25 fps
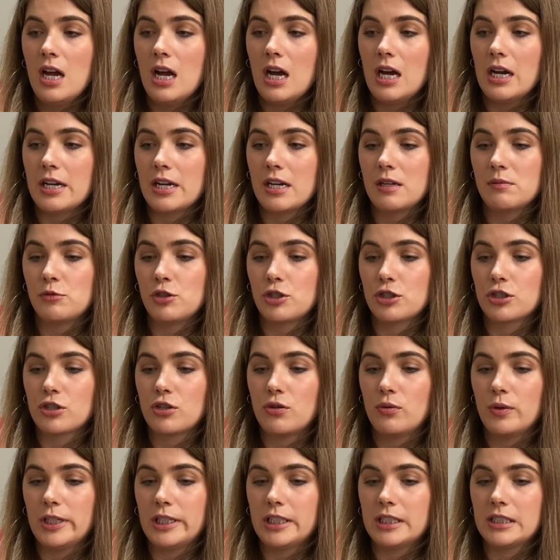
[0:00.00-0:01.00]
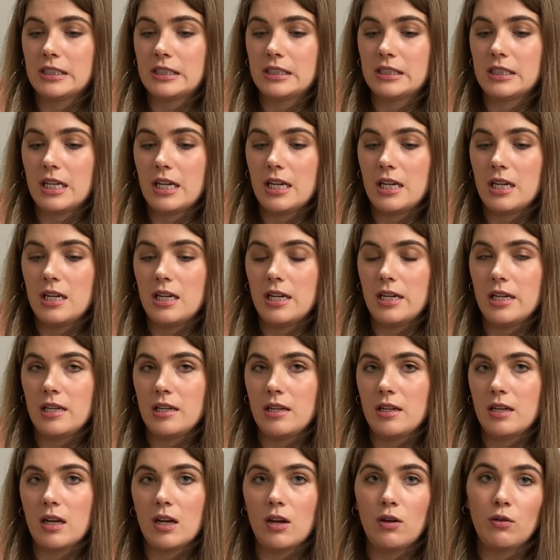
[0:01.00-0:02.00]
I am just going to stay
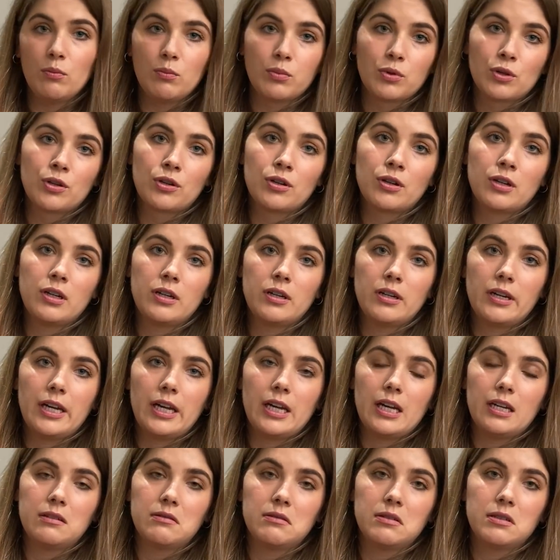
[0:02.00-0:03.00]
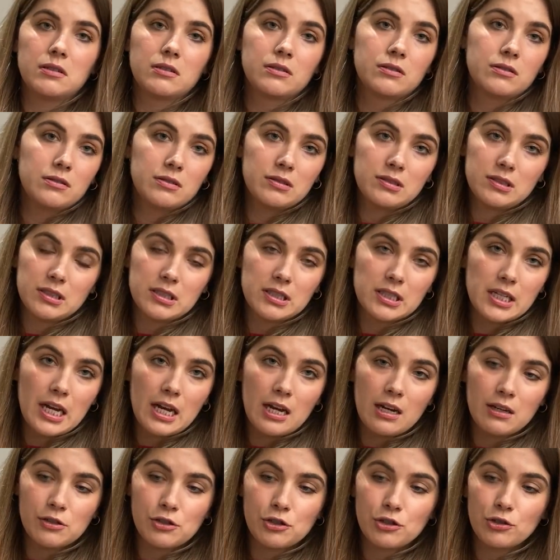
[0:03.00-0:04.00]
in Alberta and
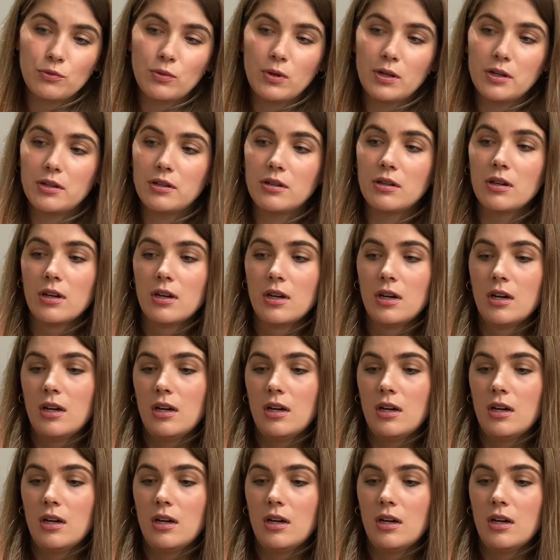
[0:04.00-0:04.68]
Saskatchewan.